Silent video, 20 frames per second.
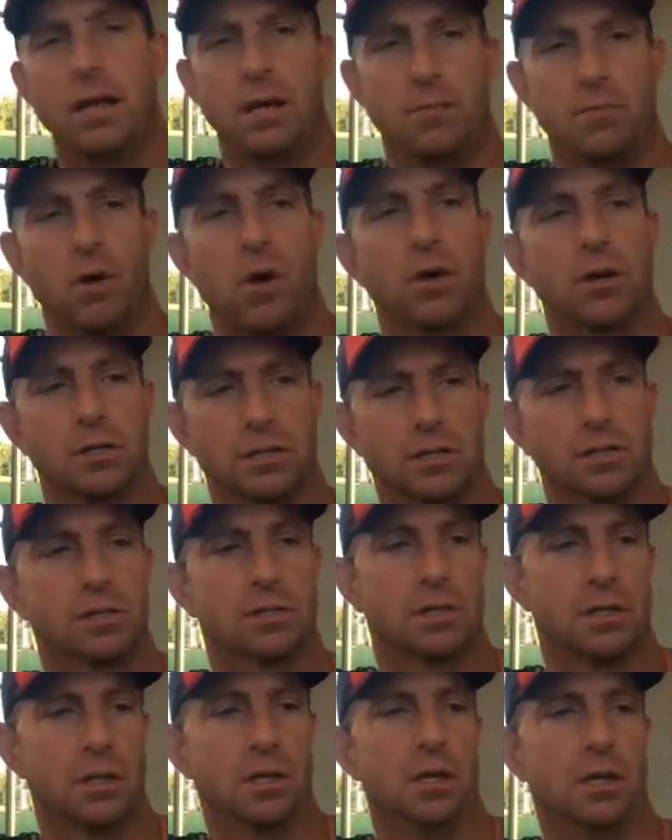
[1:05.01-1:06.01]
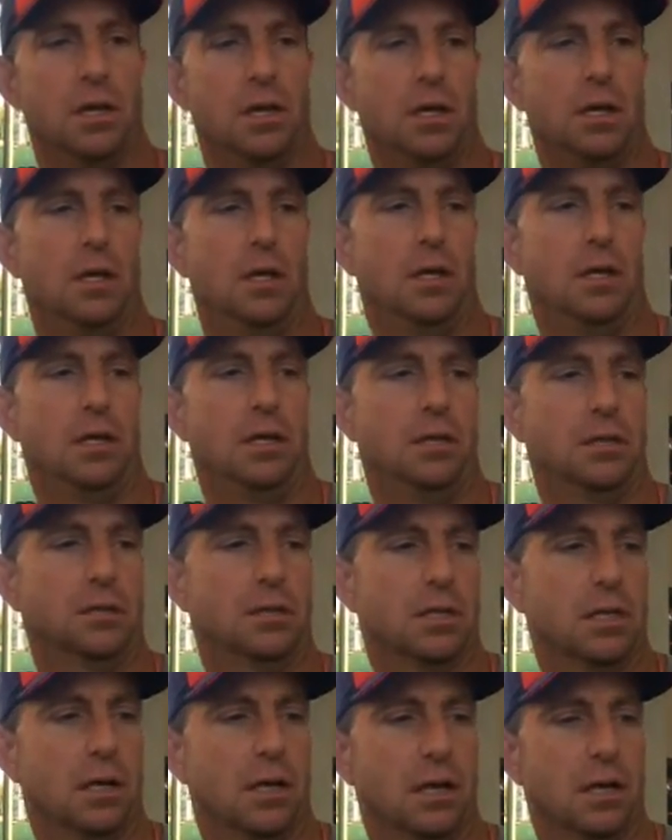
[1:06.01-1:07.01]
And then Marcus is
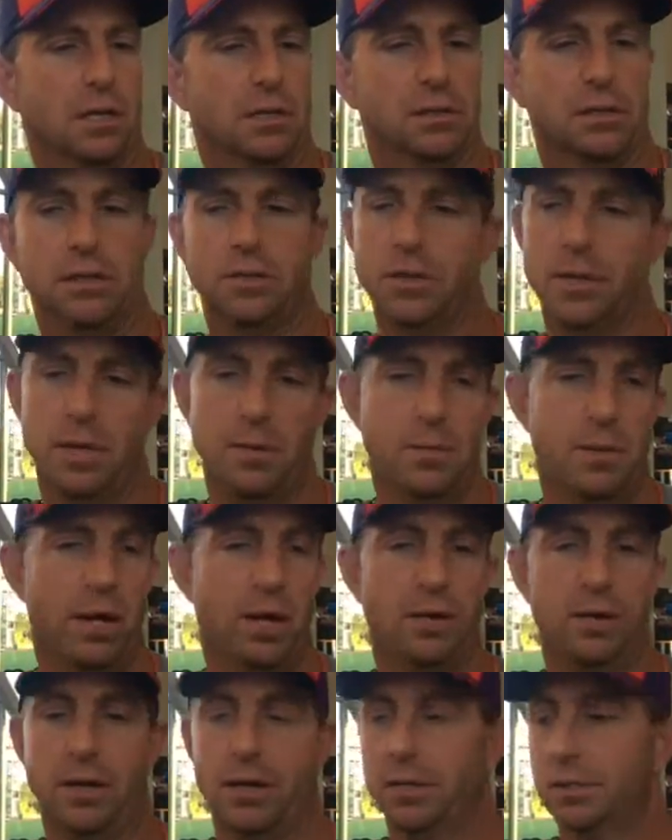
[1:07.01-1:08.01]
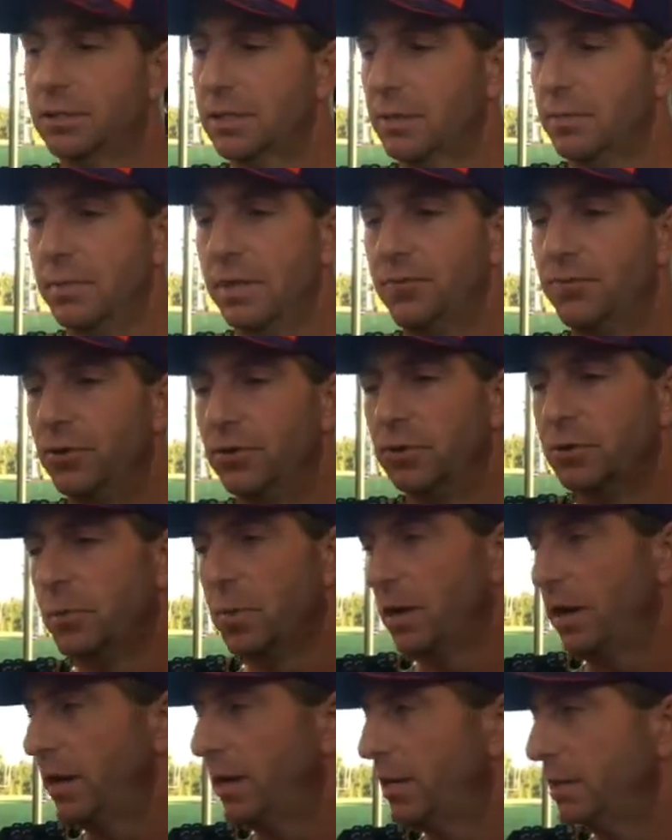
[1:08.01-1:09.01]
still getting better. You know, it's that midfoot
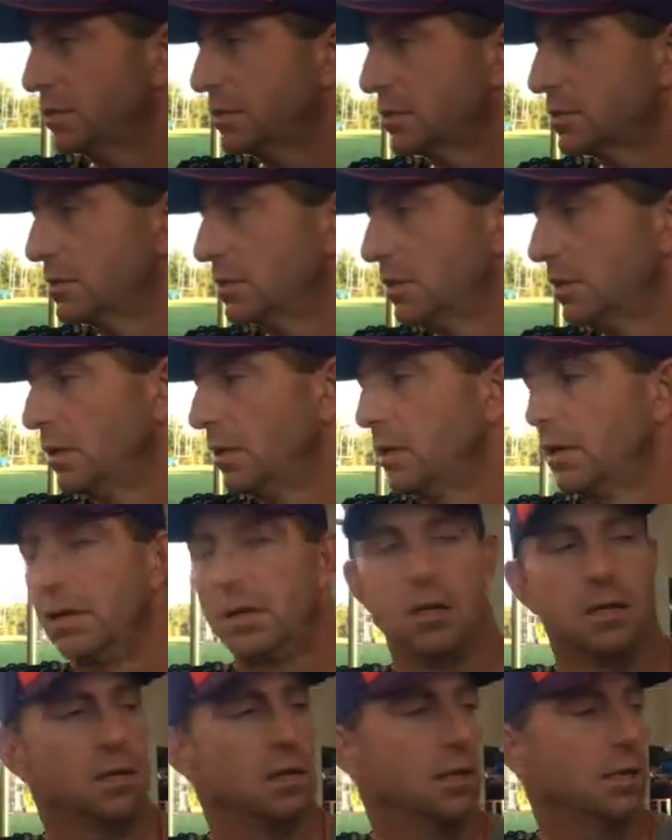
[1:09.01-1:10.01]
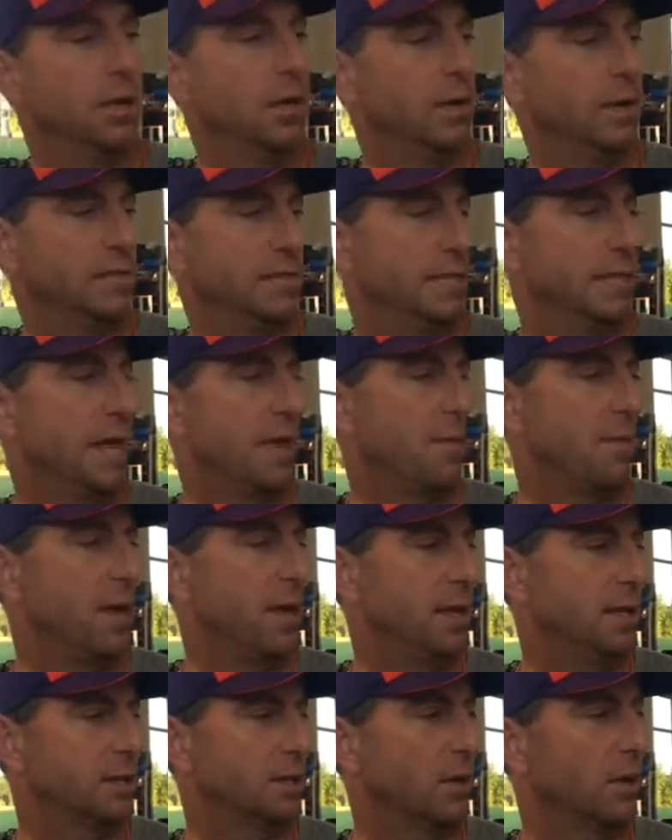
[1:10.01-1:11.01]
sprain, and just, you know, he's a
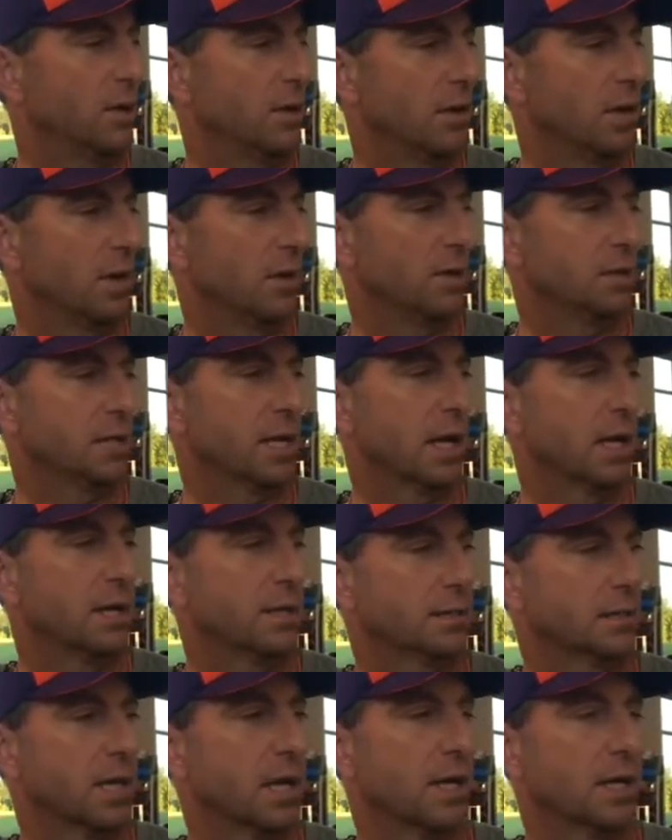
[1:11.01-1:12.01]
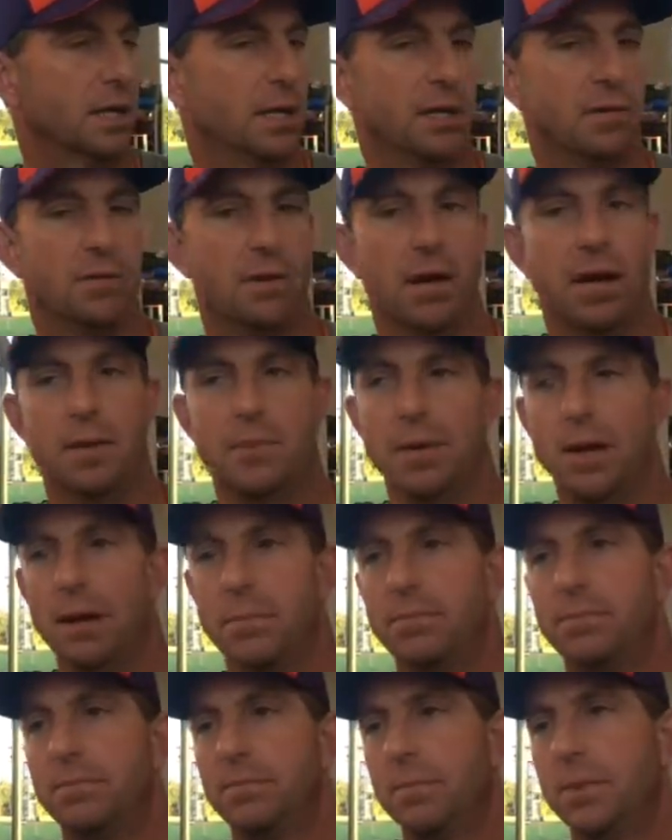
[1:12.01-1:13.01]
DB, so you know it's got to get right. But
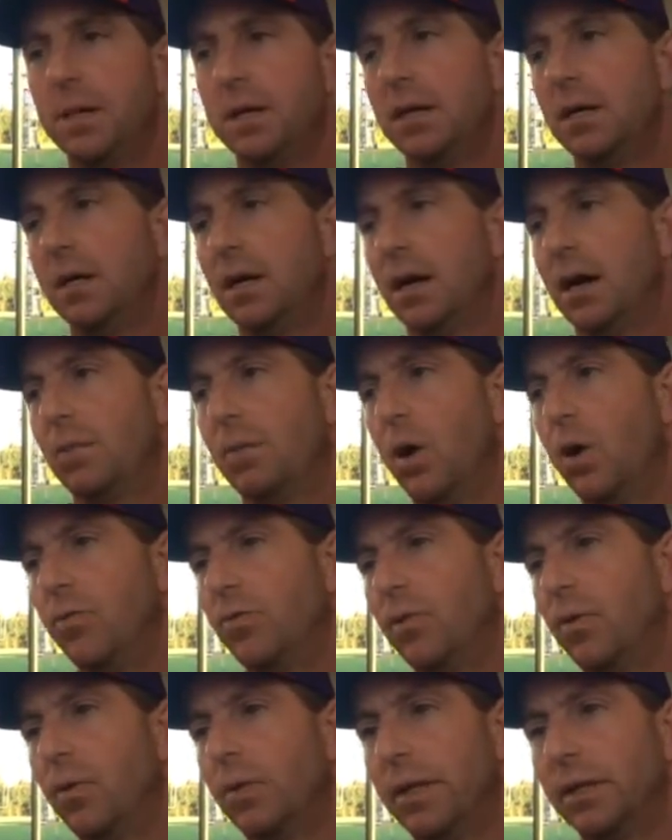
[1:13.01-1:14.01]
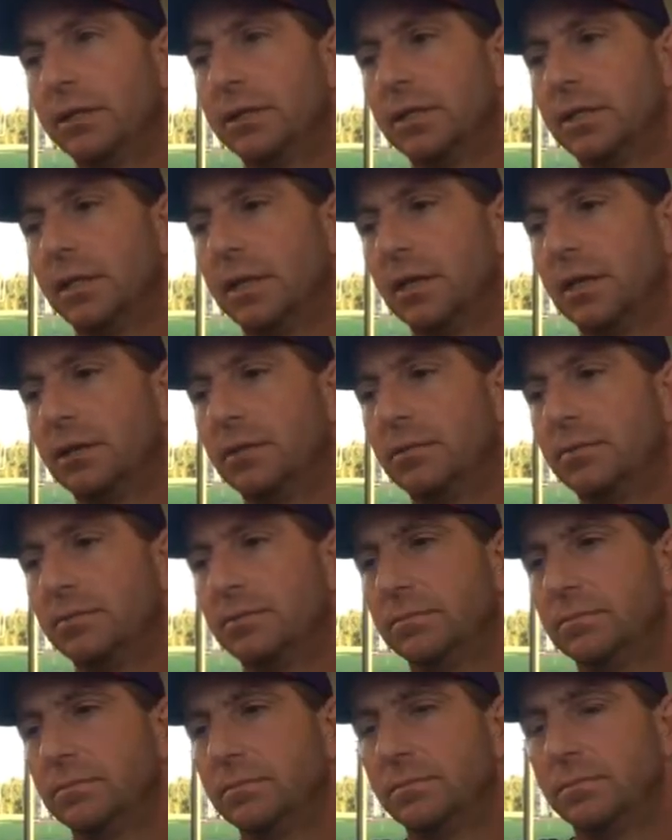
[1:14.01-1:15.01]
I'm hopeful that
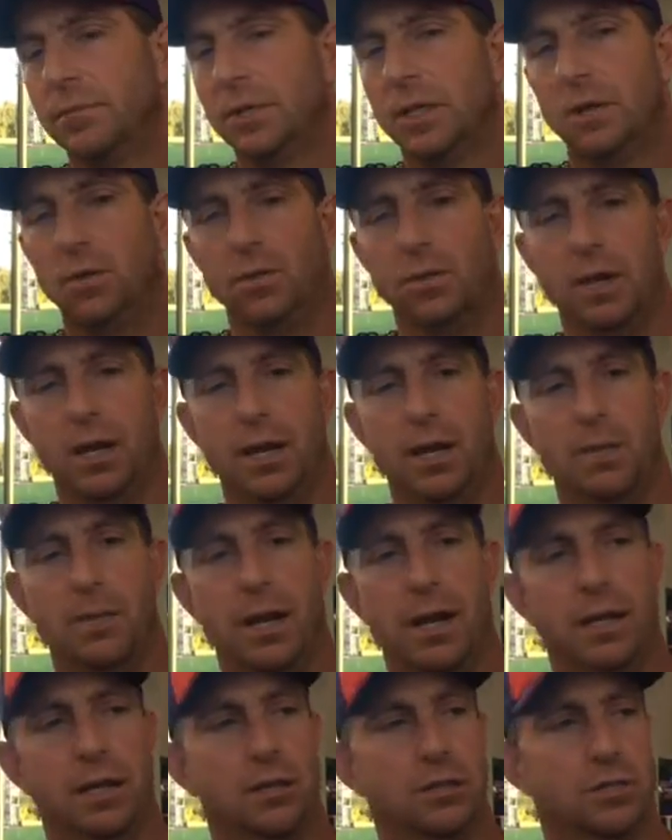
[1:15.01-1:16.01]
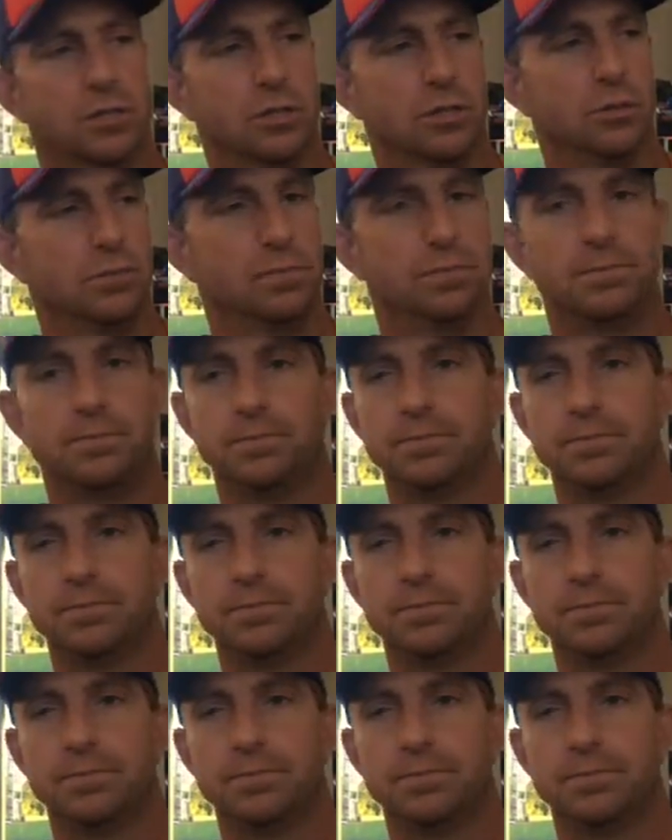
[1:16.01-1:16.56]
we'll get him back here soon.